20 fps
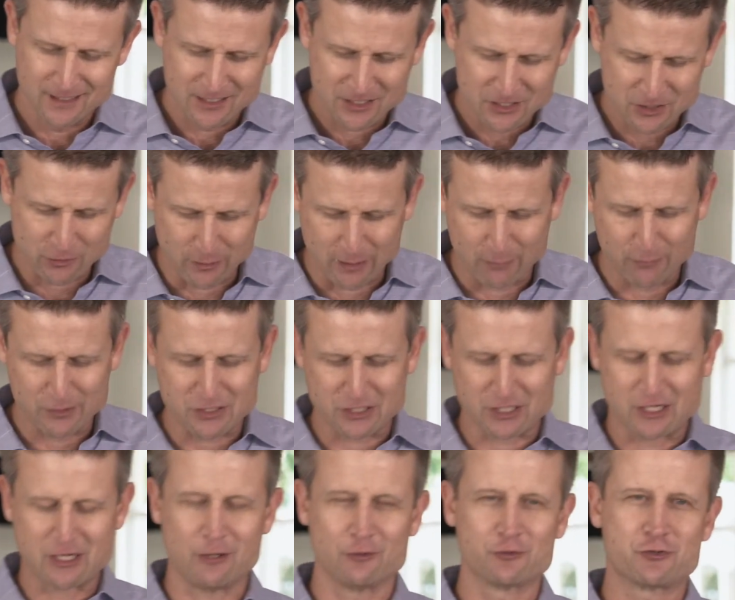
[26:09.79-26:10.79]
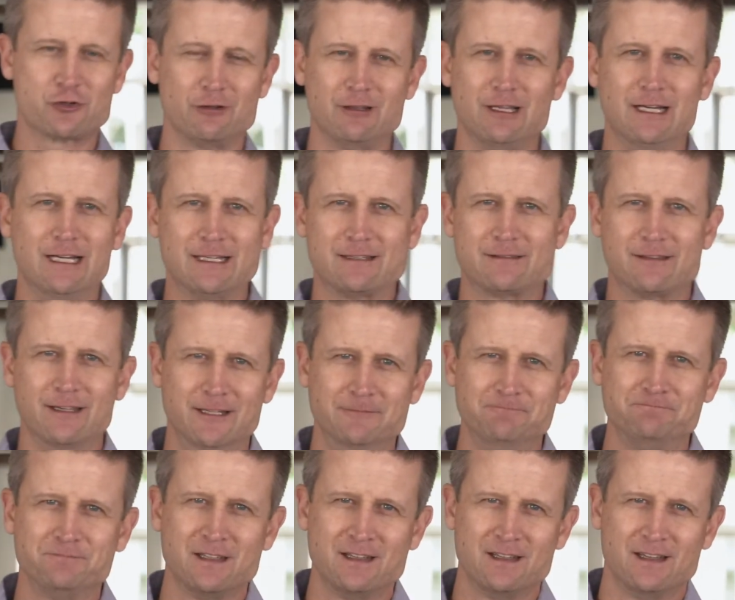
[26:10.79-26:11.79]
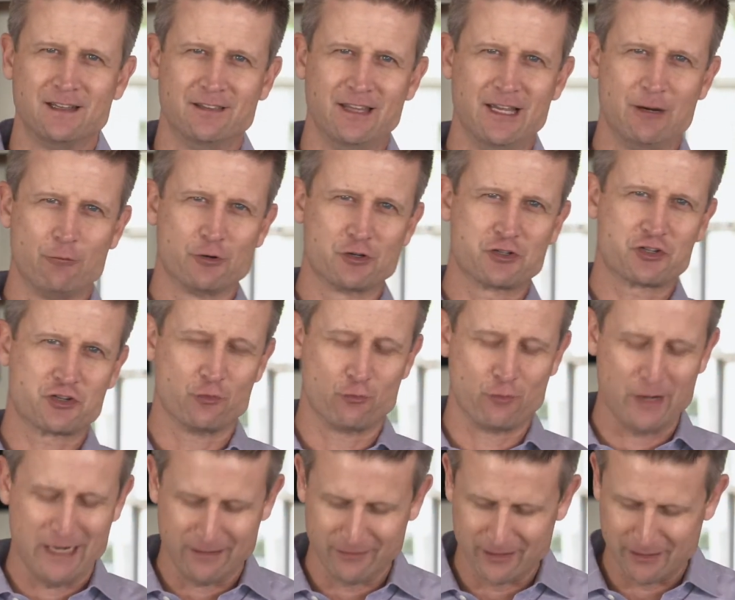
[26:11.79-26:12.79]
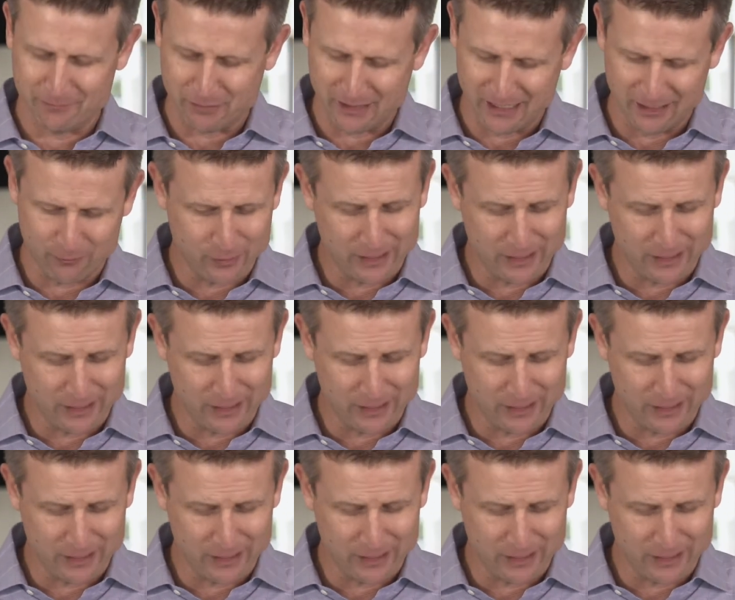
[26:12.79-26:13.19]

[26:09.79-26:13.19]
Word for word: So, what was the culture like that they were surrounded by?